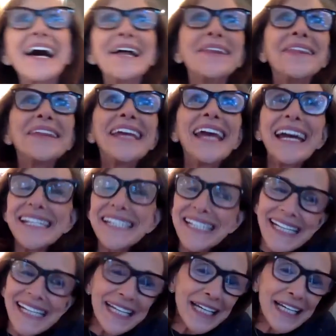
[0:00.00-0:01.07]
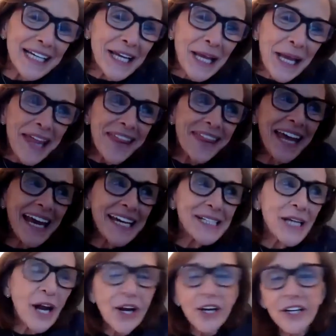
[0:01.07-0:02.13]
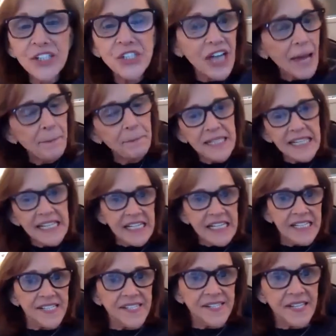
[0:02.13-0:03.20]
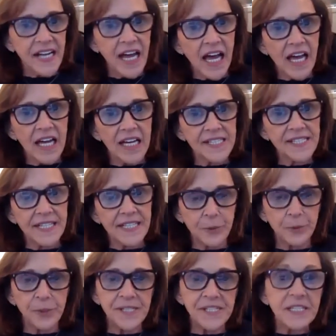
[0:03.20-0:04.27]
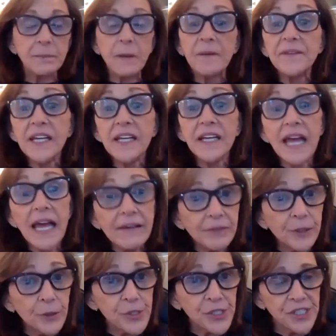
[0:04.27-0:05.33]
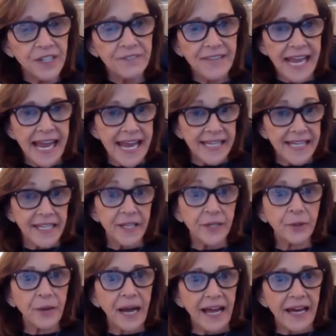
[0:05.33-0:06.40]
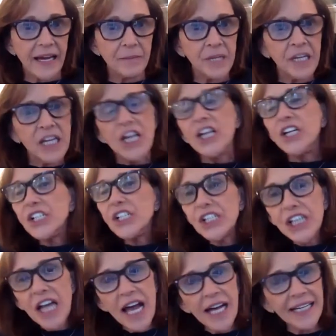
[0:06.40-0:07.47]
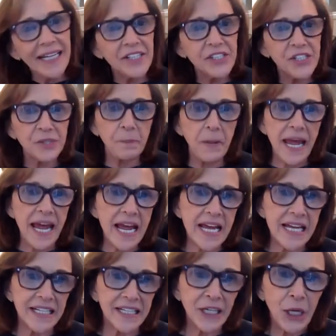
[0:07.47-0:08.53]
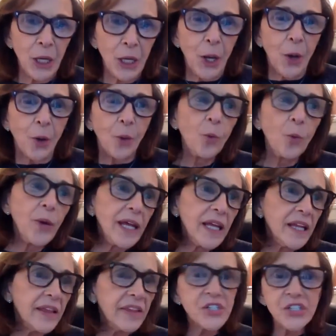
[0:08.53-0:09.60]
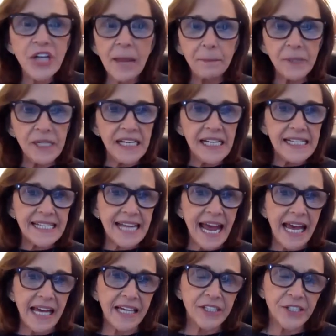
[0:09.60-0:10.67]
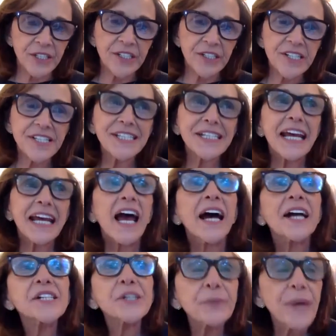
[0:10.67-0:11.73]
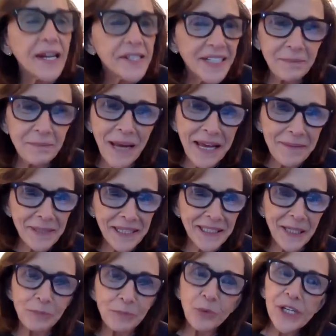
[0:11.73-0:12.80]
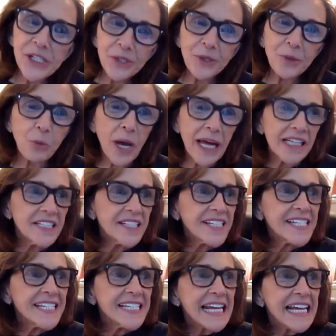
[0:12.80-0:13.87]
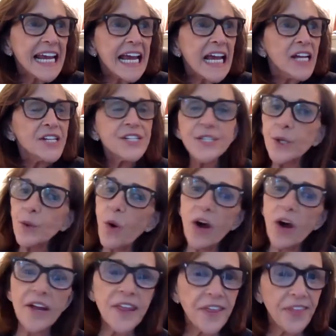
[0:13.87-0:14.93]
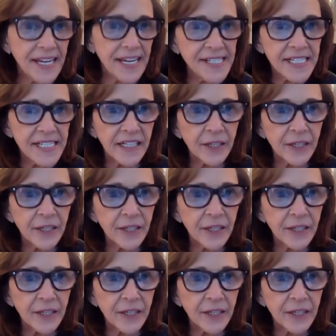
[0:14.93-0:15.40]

The idea that our Japanese sequence about the evolution of the Heike crab, shot in Japan with Japanese actors, directed by a man named Richard Wells, so authentic,